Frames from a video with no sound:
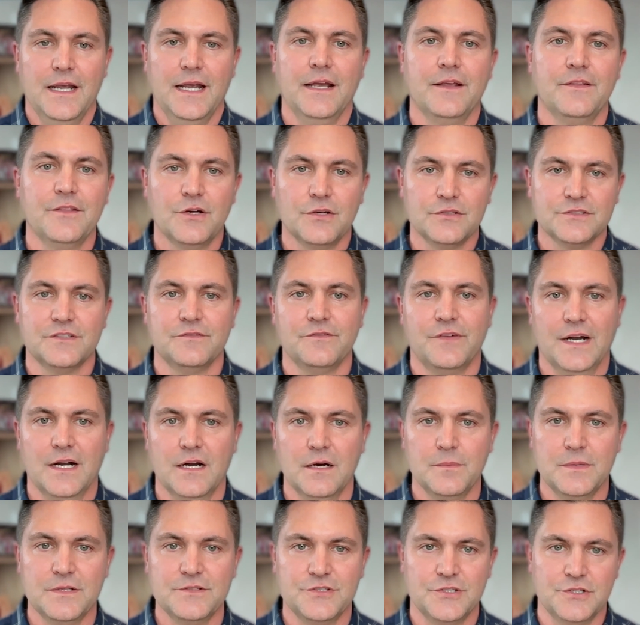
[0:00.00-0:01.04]
in those
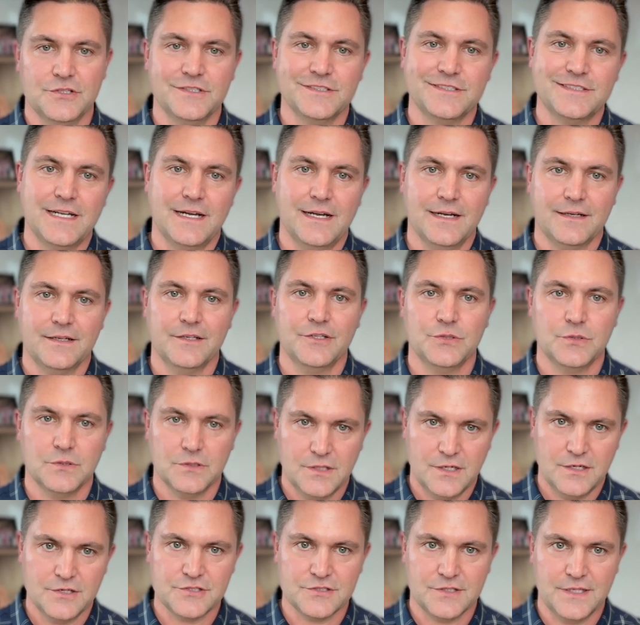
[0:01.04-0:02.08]
environments, you're just talking to a
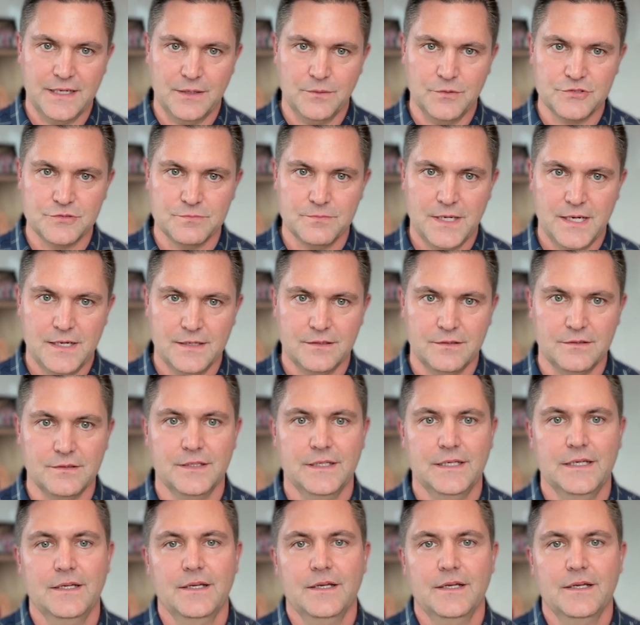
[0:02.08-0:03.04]
large language model.